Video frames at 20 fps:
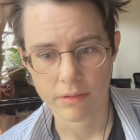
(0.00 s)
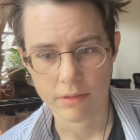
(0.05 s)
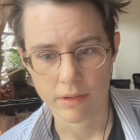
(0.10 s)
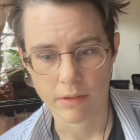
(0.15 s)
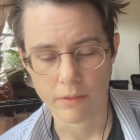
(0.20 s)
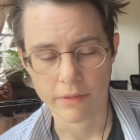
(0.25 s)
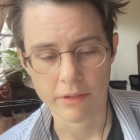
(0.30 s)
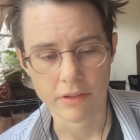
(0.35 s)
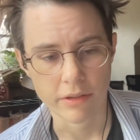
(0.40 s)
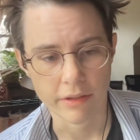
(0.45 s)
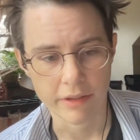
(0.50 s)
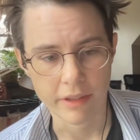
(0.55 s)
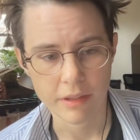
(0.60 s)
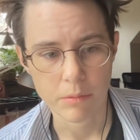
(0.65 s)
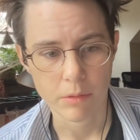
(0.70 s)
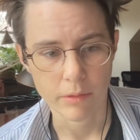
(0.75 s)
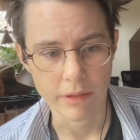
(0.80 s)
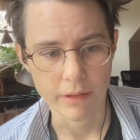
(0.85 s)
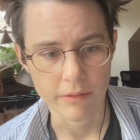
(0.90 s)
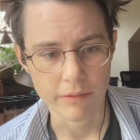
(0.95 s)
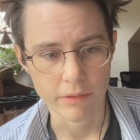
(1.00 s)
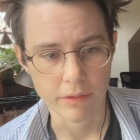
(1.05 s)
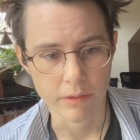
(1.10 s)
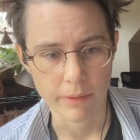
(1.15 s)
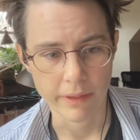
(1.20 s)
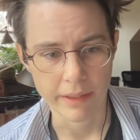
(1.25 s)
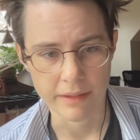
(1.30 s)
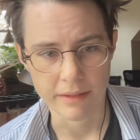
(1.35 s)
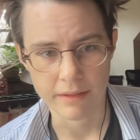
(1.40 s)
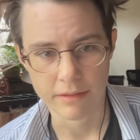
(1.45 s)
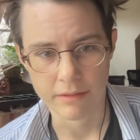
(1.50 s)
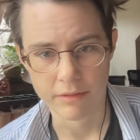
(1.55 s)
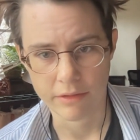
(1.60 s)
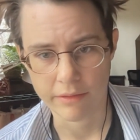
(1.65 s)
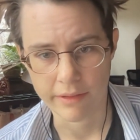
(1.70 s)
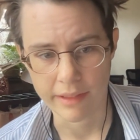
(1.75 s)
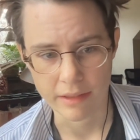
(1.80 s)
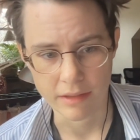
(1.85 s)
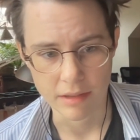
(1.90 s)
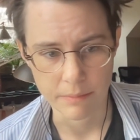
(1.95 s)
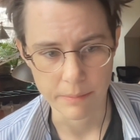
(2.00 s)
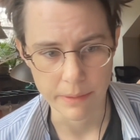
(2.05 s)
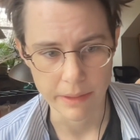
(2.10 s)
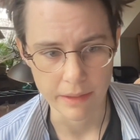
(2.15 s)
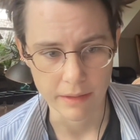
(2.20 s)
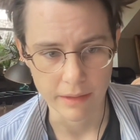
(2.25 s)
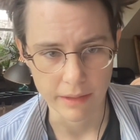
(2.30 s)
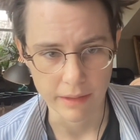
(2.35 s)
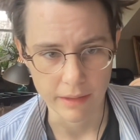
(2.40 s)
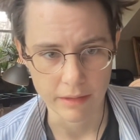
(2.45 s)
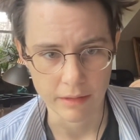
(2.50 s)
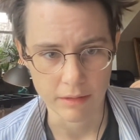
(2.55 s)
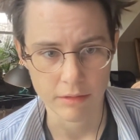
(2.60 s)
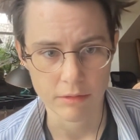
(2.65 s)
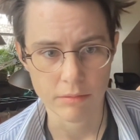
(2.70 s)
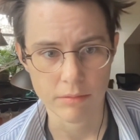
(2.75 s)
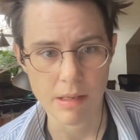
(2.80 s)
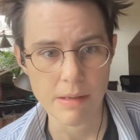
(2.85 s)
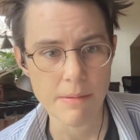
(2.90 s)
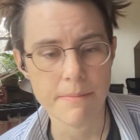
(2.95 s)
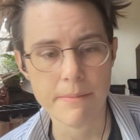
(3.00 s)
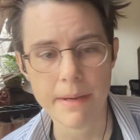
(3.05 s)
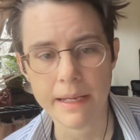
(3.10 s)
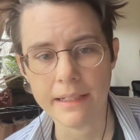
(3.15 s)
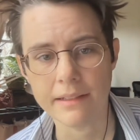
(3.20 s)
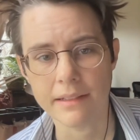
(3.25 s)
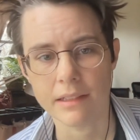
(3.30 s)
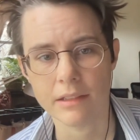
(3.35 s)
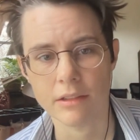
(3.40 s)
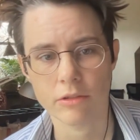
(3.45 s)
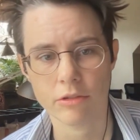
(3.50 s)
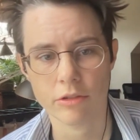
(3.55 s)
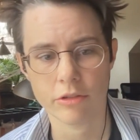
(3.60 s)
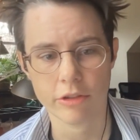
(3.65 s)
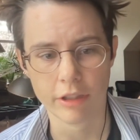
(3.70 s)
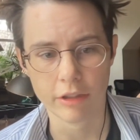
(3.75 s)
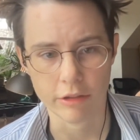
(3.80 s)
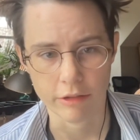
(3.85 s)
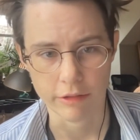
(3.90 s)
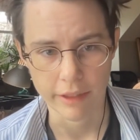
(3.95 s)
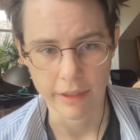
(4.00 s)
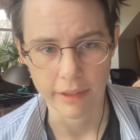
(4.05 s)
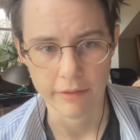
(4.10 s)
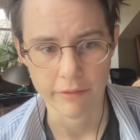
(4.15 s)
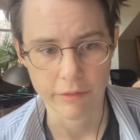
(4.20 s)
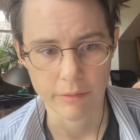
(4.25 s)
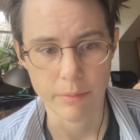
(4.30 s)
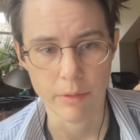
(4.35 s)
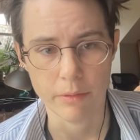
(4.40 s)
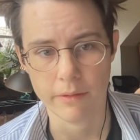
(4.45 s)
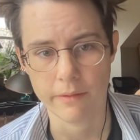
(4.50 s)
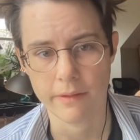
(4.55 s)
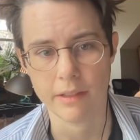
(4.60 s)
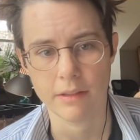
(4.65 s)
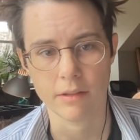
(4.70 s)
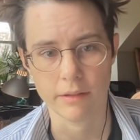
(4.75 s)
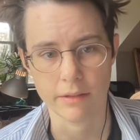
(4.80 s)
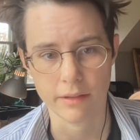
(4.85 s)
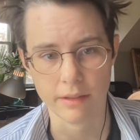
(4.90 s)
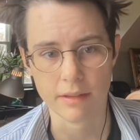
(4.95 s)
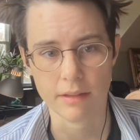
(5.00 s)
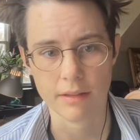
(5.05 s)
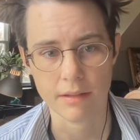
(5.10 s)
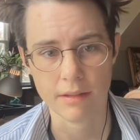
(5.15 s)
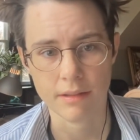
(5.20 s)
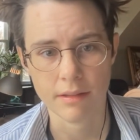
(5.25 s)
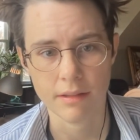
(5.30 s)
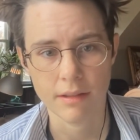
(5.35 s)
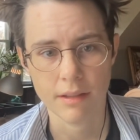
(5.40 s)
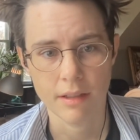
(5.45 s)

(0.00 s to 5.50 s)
the starting point for what has turned out to be like an amazing trajectory for both of these artists.